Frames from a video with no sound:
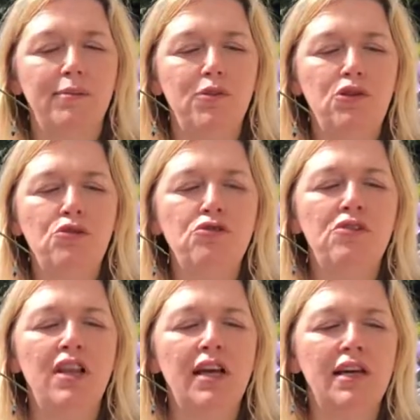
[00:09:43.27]
You should
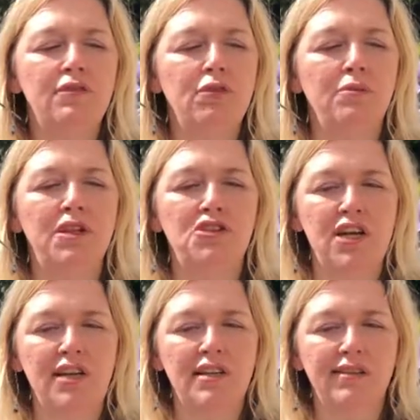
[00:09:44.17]
learn from the
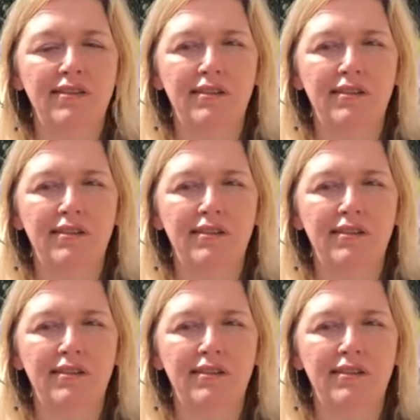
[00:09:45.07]
geniuses.